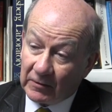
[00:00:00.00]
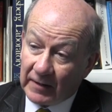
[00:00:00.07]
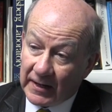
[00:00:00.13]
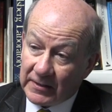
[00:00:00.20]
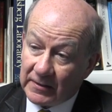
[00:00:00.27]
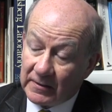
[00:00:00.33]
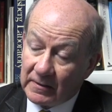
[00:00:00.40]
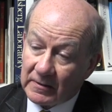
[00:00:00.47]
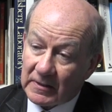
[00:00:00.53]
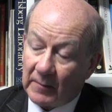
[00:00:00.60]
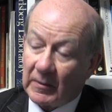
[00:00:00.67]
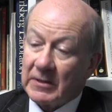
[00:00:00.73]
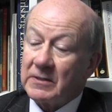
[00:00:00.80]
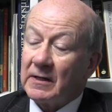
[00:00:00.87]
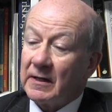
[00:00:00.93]
integrated
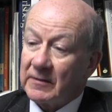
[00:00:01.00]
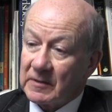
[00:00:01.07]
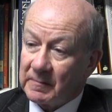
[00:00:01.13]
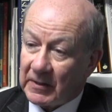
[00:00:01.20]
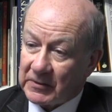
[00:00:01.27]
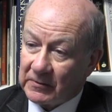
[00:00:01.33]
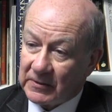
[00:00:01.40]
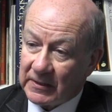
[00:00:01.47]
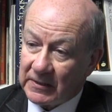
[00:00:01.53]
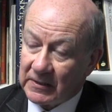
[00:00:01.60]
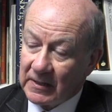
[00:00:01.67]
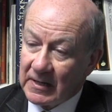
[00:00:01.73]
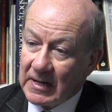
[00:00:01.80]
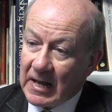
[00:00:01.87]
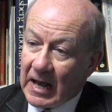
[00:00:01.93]
someone into other
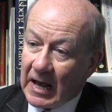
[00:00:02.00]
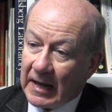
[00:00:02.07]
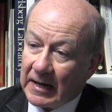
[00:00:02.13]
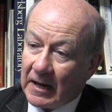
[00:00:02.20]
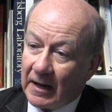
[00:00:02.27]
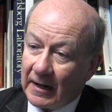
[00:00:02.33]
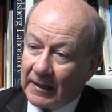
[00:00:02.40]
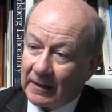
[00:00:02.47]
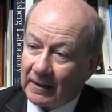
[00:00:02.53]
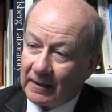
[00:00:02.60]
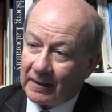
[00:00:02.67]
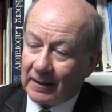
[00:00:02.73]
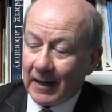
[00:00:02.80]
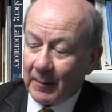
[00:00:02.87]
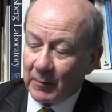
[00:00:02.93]
specialties and I
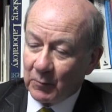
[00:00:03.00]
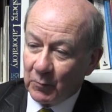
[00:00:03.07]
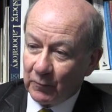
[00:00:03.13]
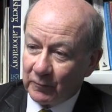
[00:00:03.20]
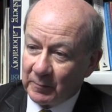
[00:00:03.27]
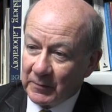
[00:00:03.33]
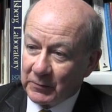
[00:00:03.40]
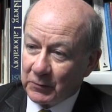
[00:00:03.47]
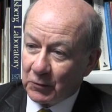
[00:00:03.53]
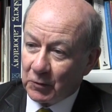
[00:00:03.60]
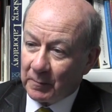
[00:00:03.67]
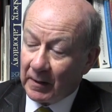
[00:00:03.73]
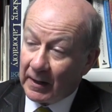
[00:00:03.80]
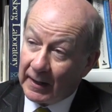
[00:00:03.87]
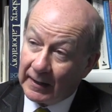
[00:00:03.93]
kept the wolf from the
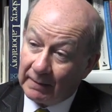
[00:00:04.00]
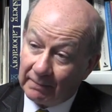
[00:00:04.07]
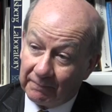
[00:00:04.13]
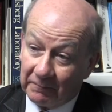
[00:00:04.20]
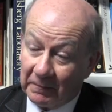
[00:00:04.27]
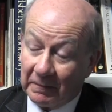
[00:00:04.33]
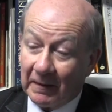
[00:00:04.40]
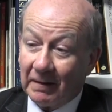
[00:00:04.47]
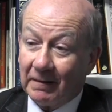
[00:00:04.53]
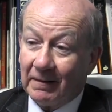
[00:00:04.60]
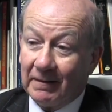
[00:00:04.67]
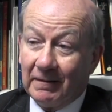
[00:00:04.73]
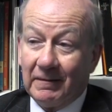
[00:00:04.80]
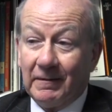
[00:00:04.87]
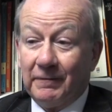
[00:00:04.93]
door by
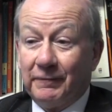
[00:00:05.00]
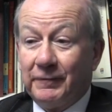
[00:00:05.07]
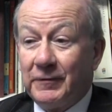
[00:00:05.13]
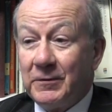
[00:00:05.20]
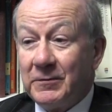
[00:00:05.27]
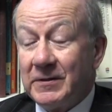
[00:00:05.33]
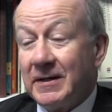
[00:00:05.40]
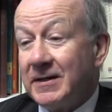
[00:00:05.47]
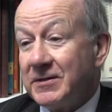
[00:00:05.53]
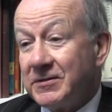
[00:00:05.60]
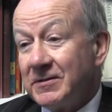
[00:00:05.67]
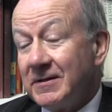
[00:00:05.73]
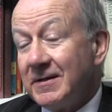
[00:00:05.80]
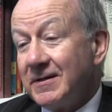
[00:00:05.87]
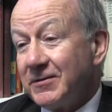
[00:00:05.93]
a few
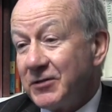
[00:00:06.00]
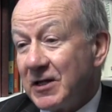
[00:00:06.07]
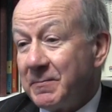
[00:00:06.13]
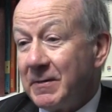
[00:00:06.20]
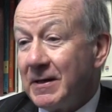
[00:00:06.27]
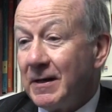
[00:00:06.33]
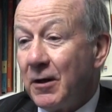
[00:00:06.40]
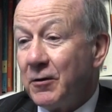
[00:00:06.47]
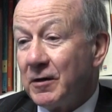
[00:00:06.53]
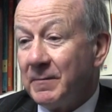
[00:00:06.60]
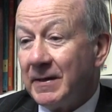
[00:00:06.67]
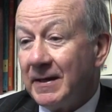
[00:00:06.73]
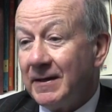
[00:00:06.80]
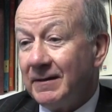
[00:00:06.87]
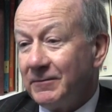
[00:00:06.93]
days GP
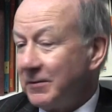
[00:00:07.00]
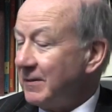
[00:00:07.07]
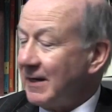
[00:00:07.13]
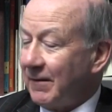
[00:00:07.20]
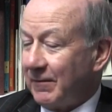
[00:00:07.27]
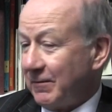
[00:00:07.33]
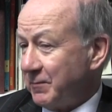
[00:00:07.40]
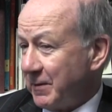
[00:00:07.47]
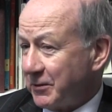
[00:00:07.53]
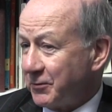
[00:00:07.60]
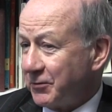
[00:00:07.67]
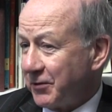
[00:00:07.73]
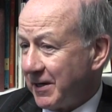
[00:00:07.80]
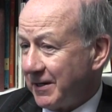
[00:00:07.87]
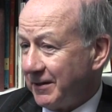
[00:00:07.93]
locum here who didn't have to have
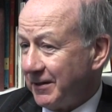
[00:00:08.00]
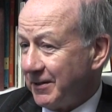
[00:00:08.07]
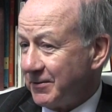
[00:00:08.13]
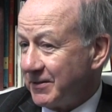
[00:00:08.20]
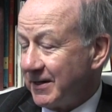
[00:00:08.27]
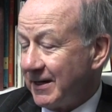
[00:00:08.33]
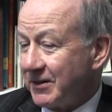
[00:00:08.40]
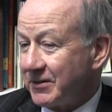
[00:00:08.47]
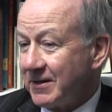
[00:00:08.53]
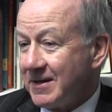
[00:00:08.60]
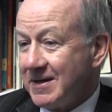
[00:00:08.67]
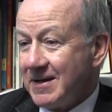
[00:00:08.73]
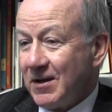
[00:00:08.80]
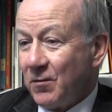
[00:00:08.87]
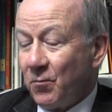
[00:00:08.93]
special training in those days
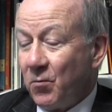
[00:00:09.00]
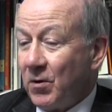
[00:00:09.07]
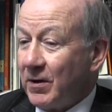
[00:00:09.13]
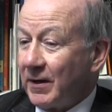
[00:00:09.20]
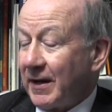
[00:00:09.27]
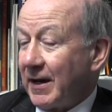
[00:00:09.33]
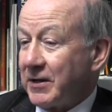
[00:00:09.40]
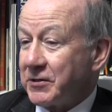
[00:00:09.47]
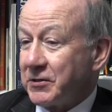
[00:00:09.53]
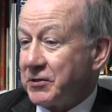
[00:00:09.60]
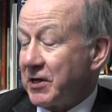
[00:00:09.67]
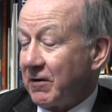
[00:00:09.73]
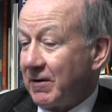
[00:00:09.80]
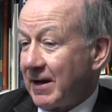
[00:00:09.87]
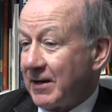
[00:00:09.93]
working as a
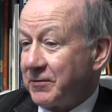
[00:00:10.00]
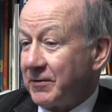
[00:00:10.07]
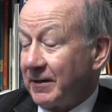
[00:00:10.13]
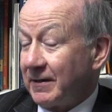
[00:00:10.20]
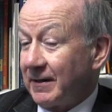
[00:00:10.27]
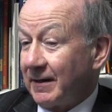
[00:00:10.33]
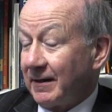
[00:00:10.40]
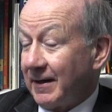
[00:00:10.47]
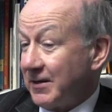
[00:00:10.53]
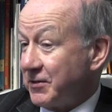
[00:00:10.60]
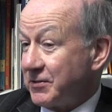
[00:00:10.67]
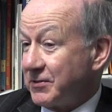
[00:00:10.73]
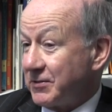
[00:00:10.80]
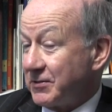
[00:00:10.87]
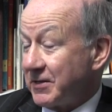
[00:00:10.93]
geriatric
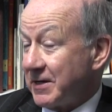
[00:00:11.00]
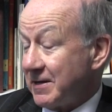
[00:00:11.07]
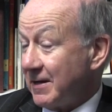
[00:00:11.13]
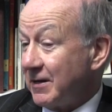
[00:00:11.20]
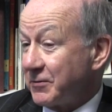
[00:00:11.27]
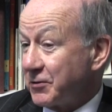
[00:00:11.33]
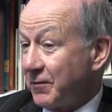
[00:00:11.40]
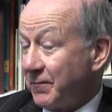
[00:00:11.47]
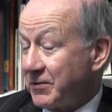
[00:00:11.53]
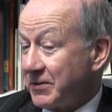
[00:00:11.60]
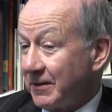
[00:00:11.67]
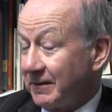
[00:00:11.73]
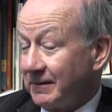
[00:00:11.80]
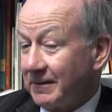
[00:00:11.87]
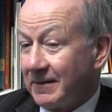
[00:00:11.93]
senior house
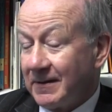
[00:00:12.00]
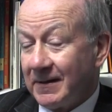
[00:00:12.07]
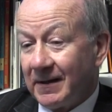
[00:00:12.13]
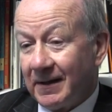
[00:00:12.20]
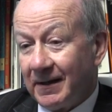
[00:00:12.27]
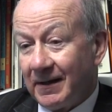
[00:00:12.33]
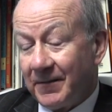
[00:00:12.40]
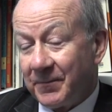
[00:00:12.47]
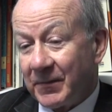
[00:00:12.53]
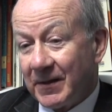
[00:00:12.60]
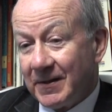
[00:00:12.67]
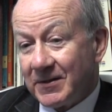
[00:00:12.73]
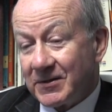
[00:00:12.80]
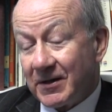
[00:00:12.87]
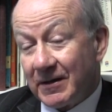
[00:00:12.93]
officer uh,
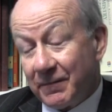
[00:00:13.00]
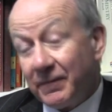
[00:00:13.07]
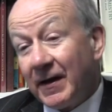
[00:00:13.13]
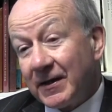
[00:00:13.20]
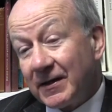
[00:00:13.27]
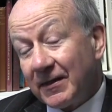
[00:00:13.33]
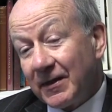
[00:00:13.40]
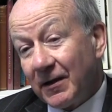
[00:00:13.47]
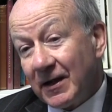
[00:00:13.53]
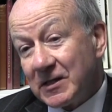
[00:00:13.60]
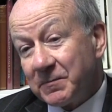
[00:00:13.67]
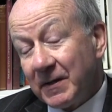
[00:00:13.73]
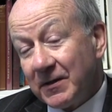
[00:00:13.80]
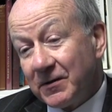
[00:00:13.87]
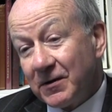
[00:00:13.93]
so in fact I
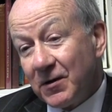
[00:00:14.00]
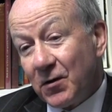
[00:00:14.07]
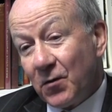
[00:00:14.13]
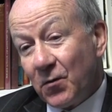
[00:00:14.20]
spent